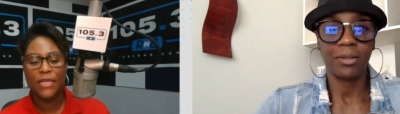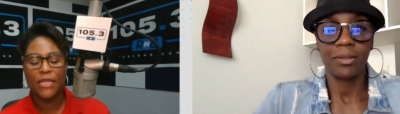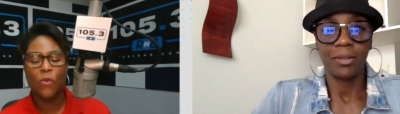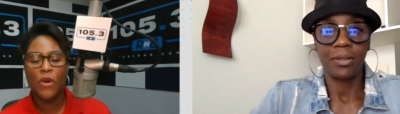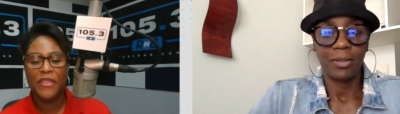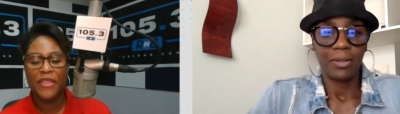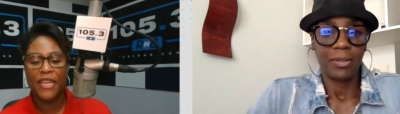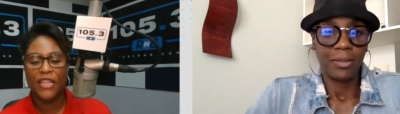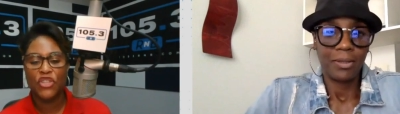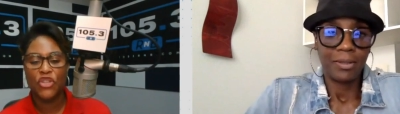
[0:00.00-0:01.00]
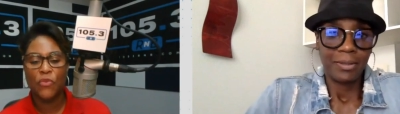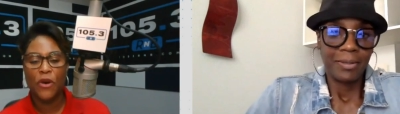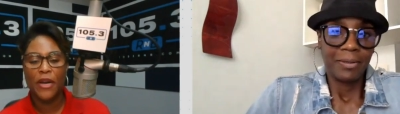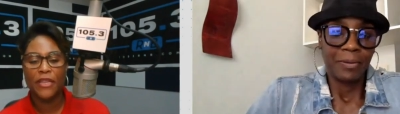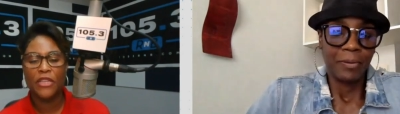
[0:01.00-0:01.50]
Speaker 1: is the one thing that you
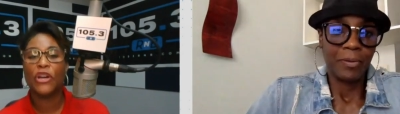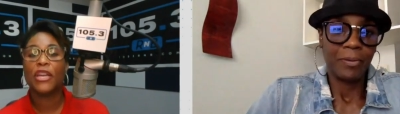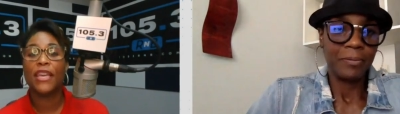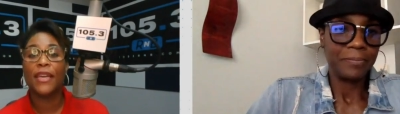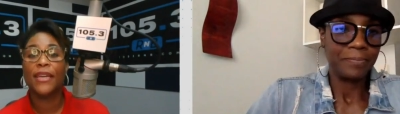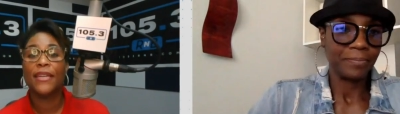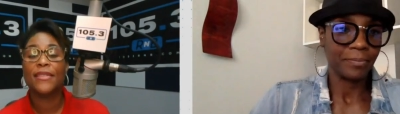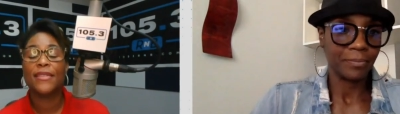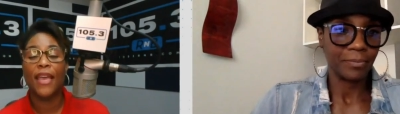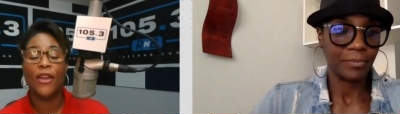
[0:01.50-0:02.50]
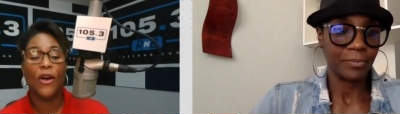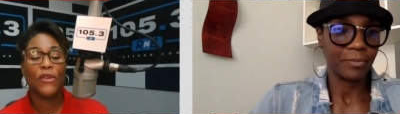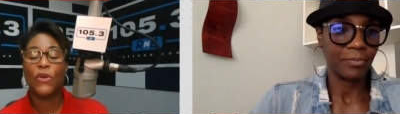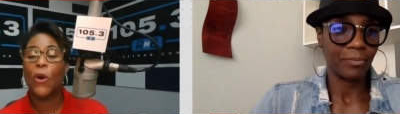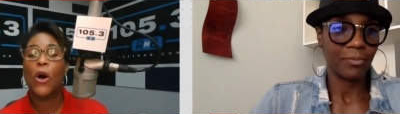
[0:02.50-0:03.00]
want your kids and
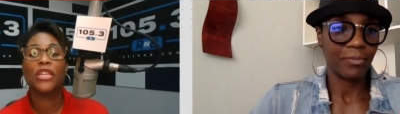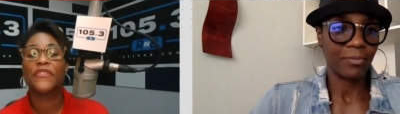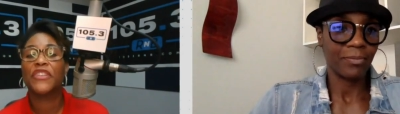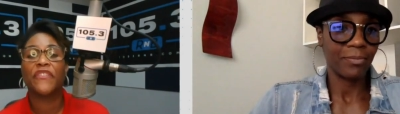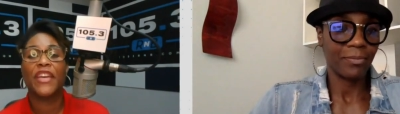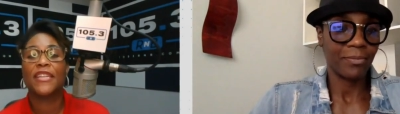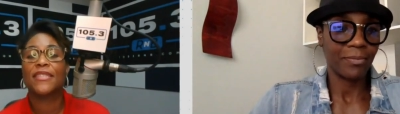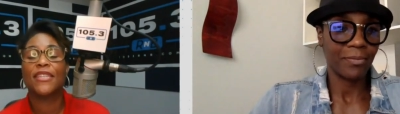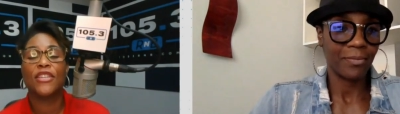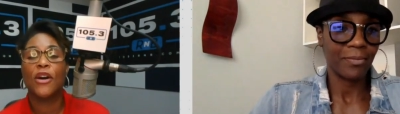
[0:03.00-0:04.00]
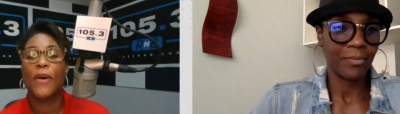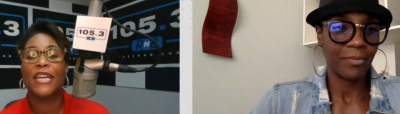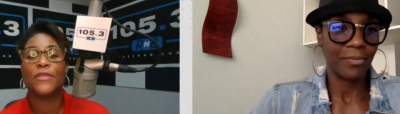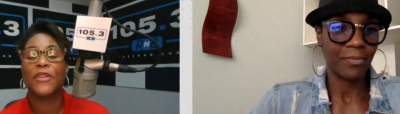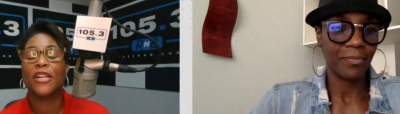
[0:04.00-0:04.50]
also all of your fans to know
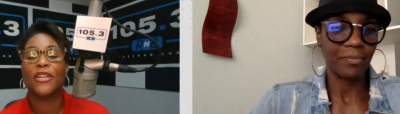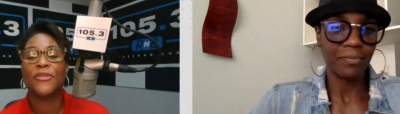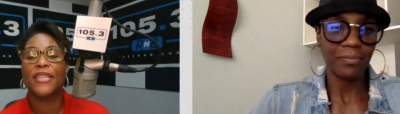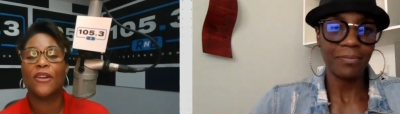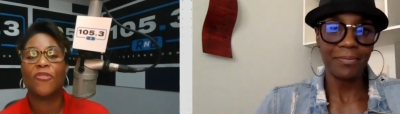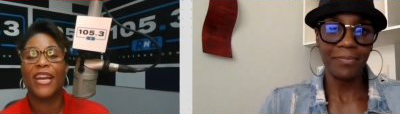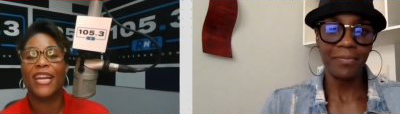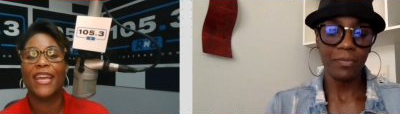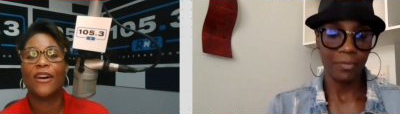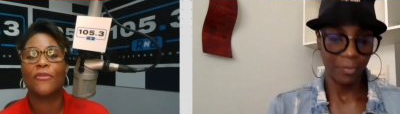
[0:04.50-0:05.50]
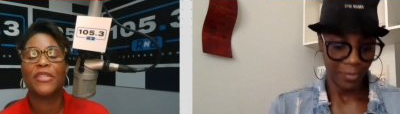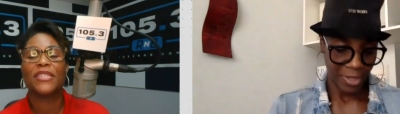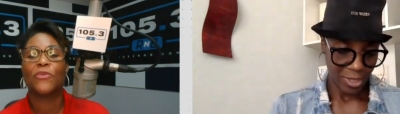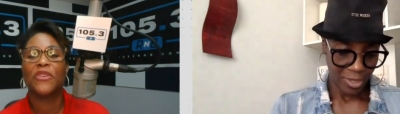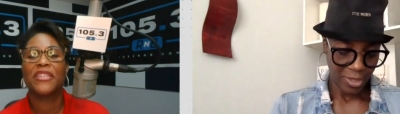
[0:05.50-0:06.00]
as we close out right now?
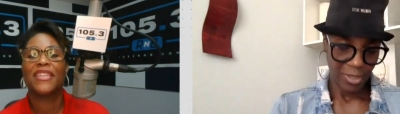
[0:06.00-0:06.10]
What's the one